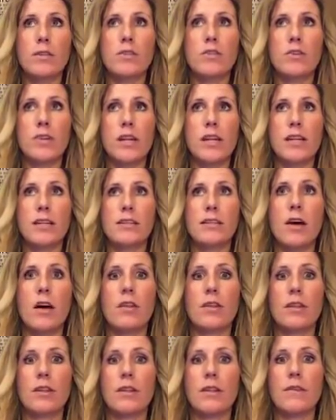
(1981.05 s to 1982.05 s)
30 Days to
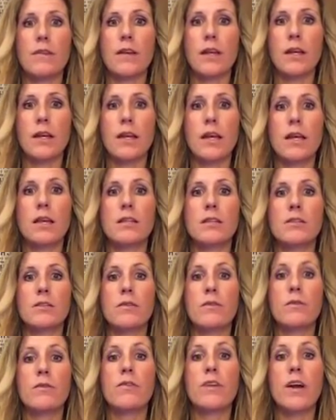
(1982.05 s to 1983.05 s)
Healthy Living is
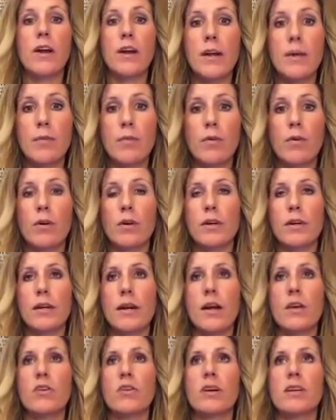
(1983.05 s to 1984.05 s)
very important.
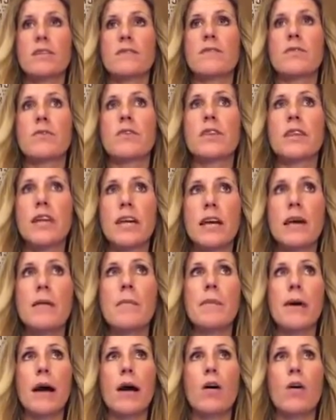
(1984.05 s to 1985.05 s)
Now, you guys, if you think
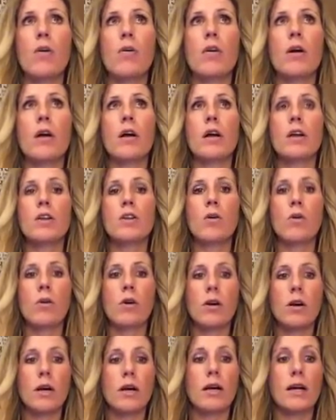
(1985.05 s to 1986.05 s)
about
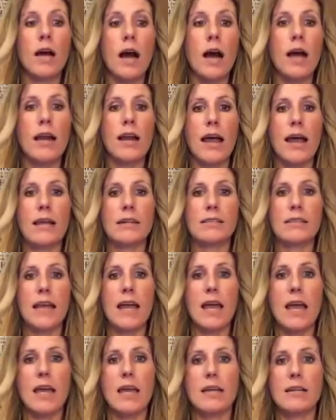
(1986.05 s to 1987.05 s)
your gut as
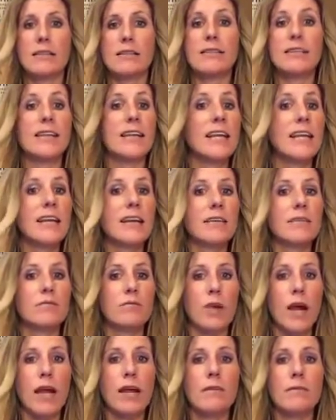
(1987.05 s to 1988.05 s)
a city,
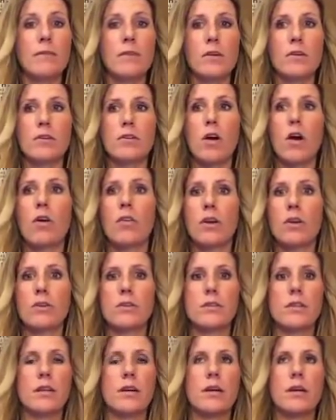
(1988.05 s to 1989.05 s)
right?
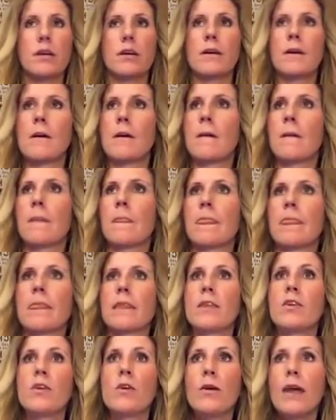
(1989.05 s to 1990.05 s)

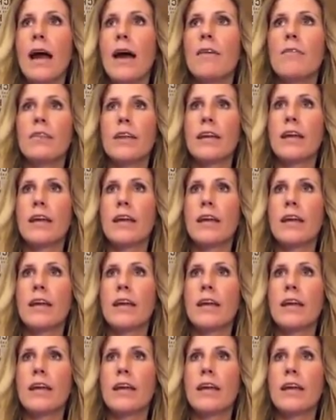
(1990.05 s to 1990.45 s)
You don't have,